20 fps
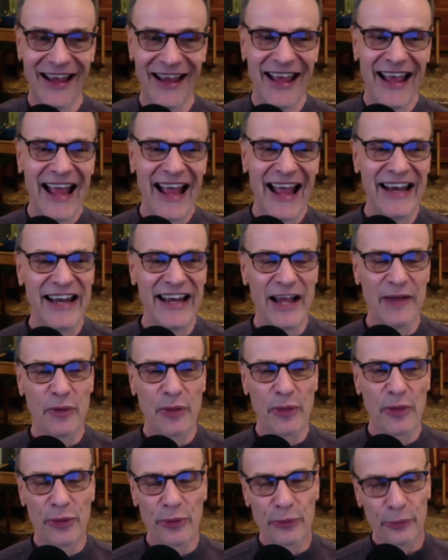And then
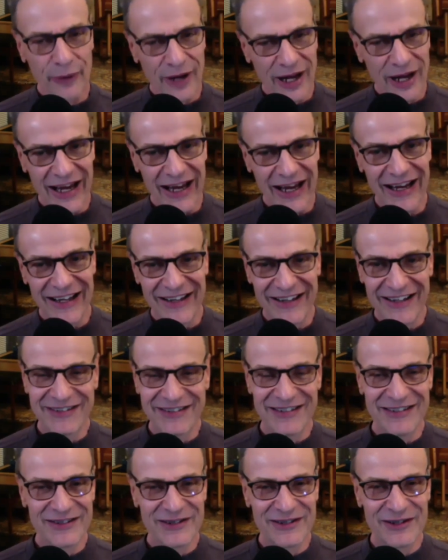3, and this
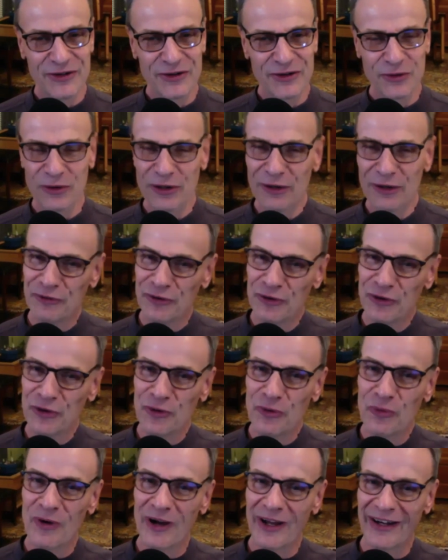is the sort of new
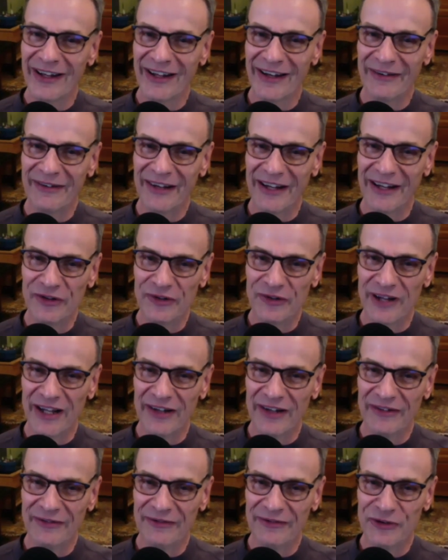one
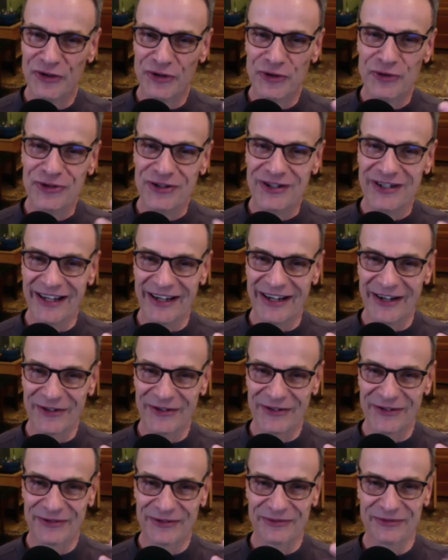and juicy in
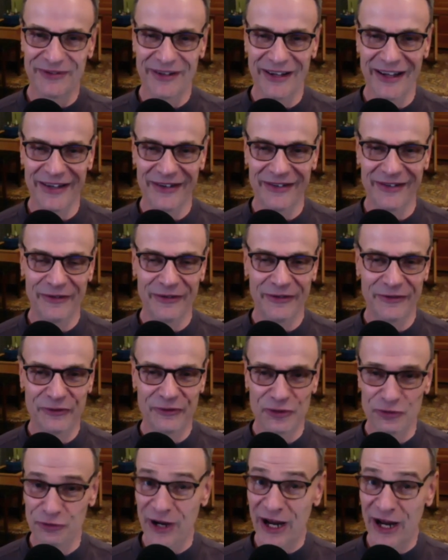its
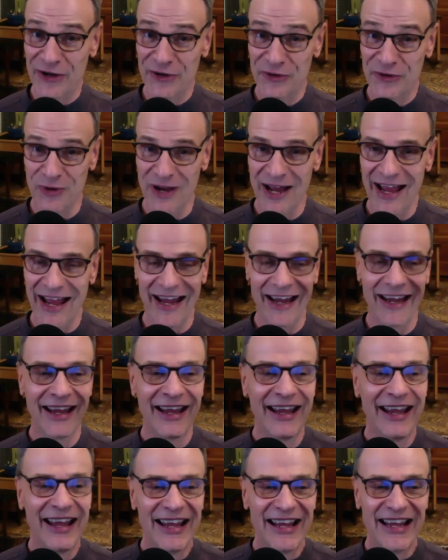strange way,
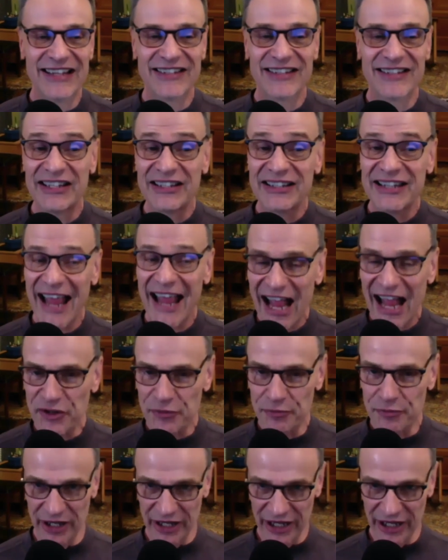is
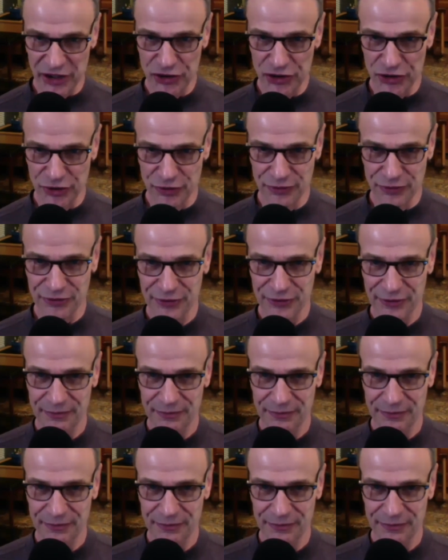attachment issues.